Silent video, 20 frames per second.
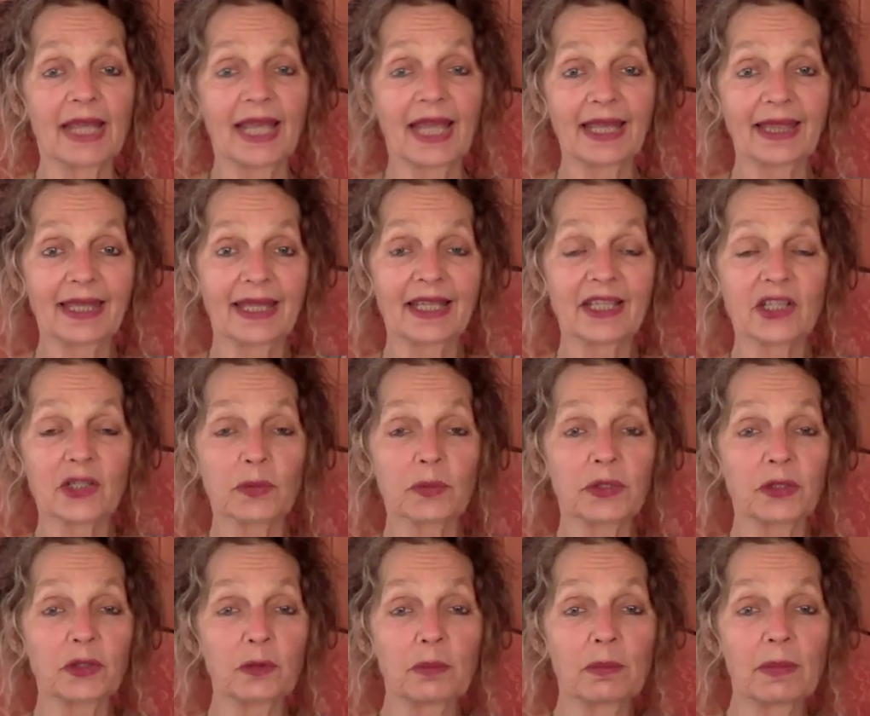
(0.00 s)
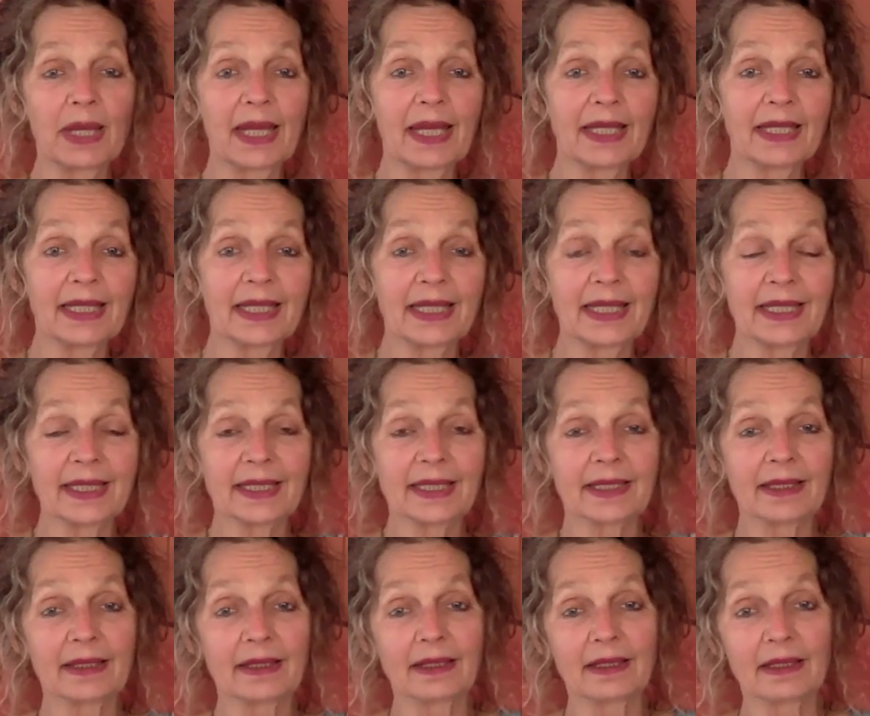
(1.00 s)
And that's where you may need
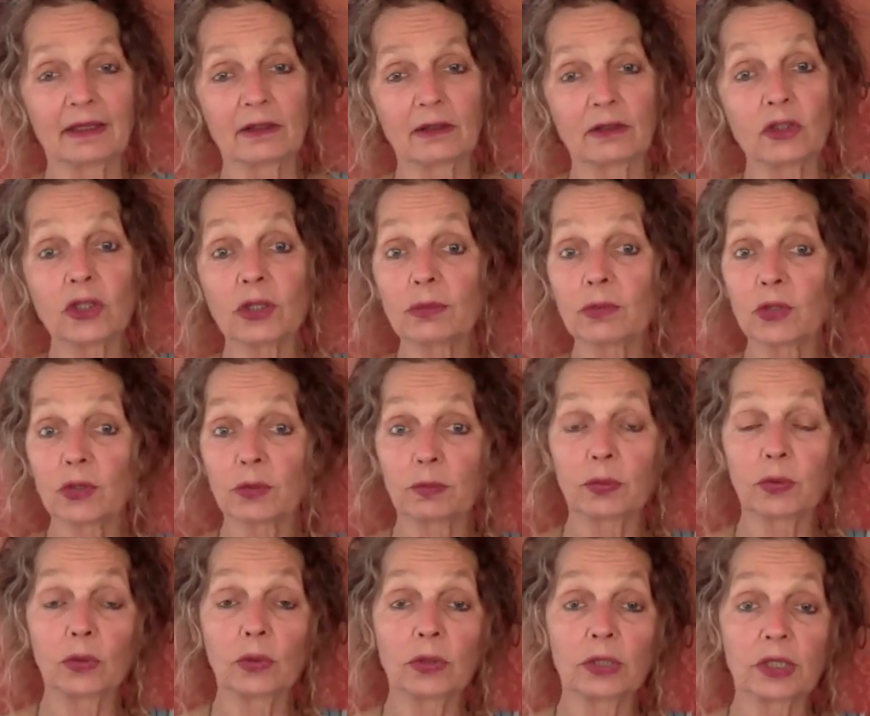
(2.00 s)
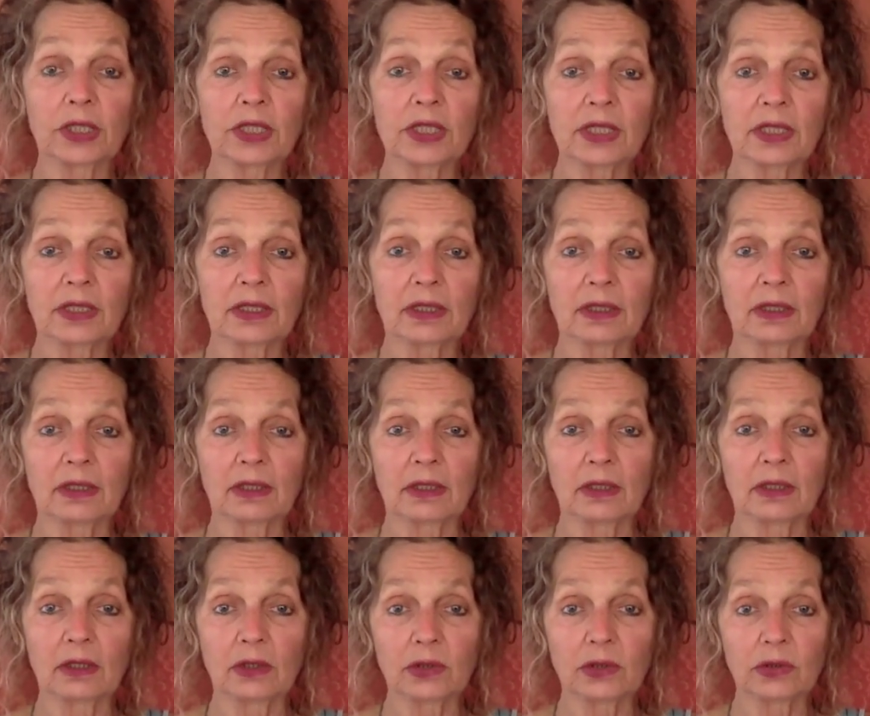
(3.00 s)
some support
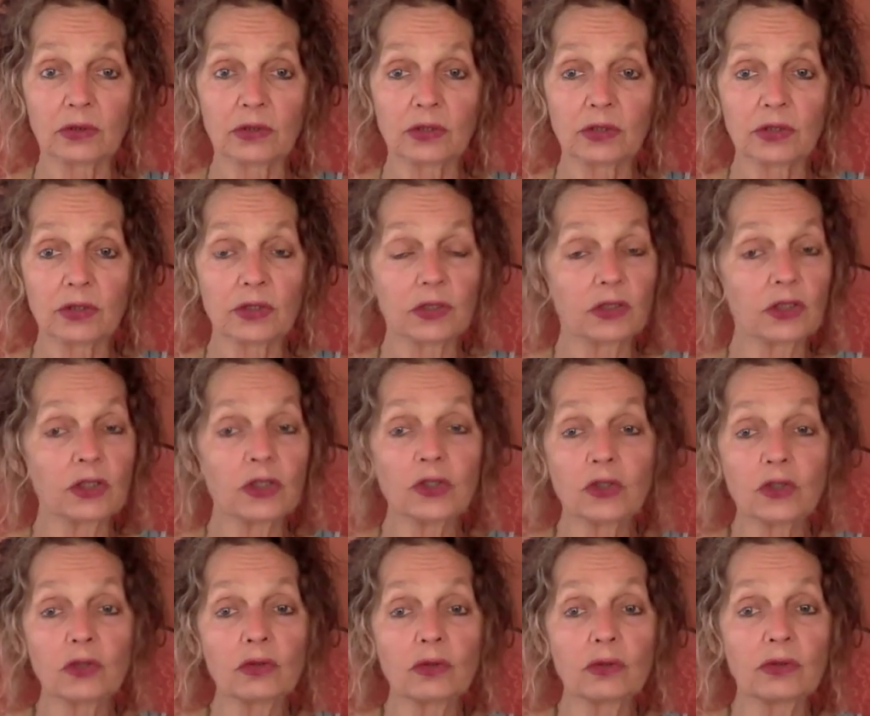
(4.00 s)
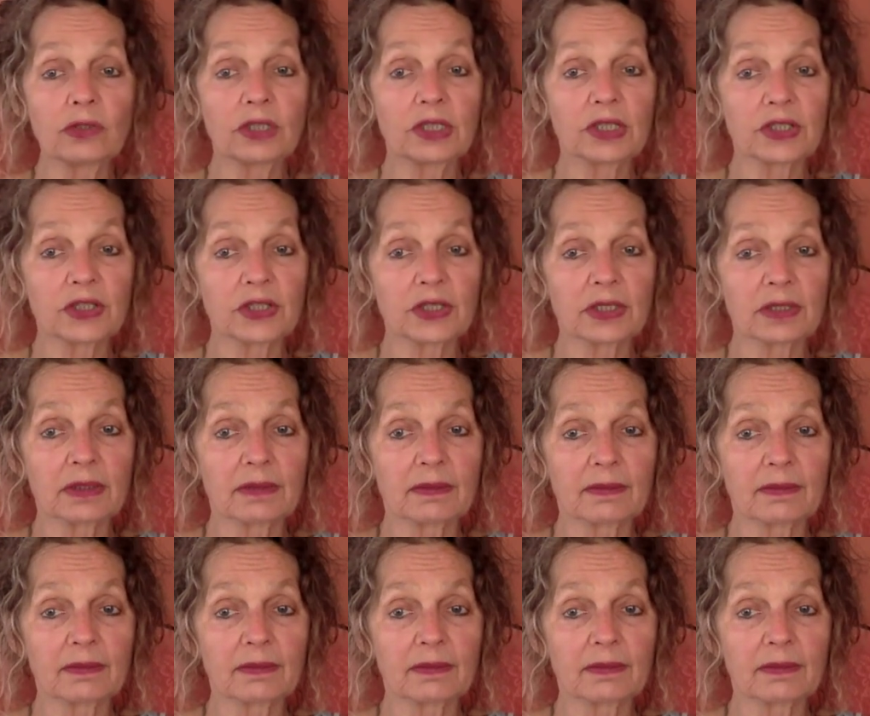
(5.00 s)
to just to do this.